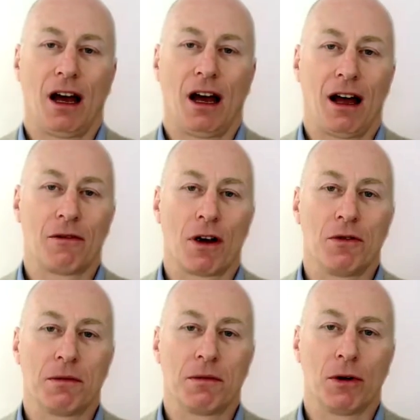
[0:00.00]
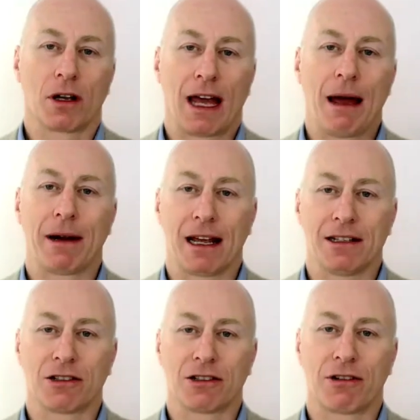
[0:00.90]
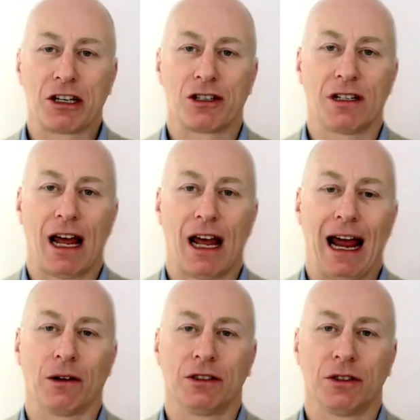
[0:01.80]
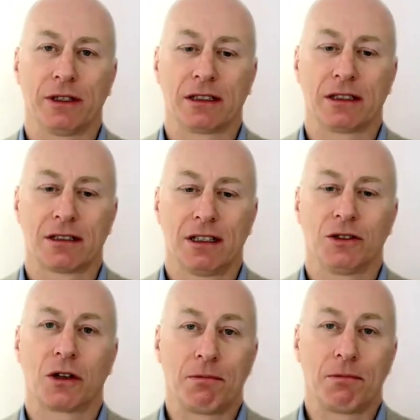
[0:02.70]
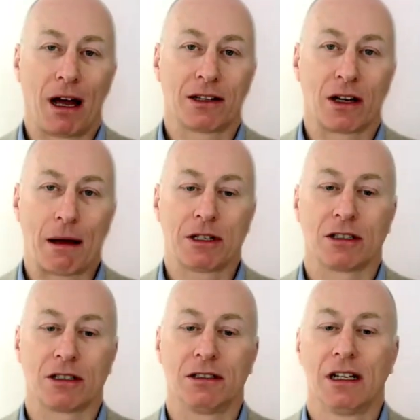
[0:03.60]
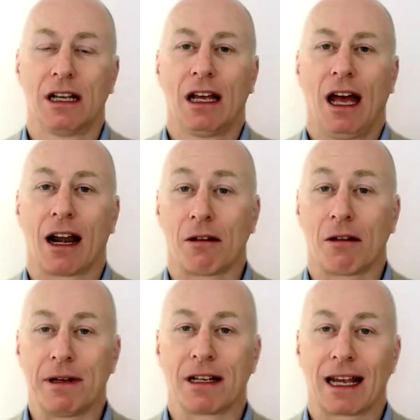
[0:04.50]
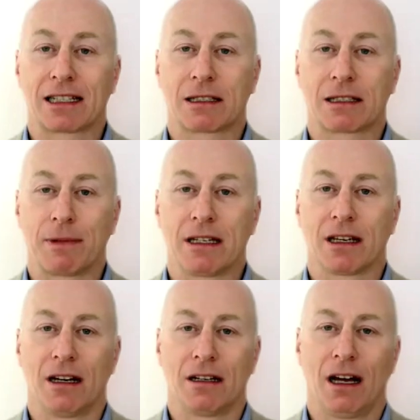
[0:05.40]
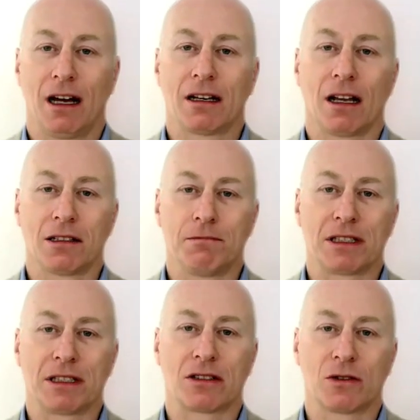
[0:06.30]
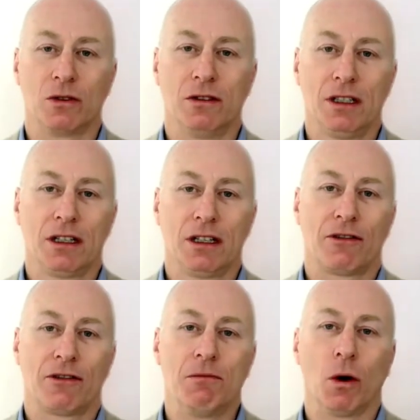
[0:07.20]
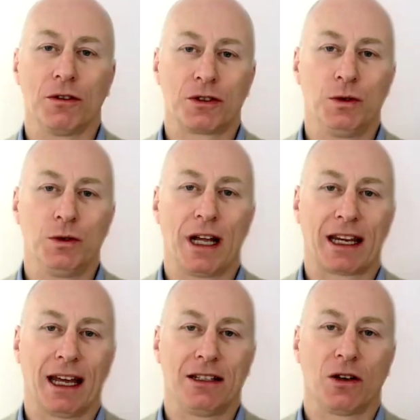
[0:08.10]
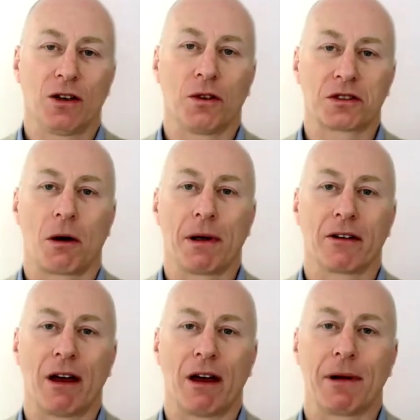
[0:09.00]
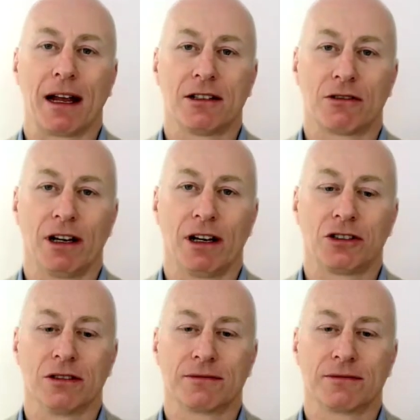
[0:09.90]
I wrote the book M&A Integration, How to Do It. You can buy it on Amazon, and I've been a guest speaker at London Business School for more than 2 decades on the topic of M&A integration.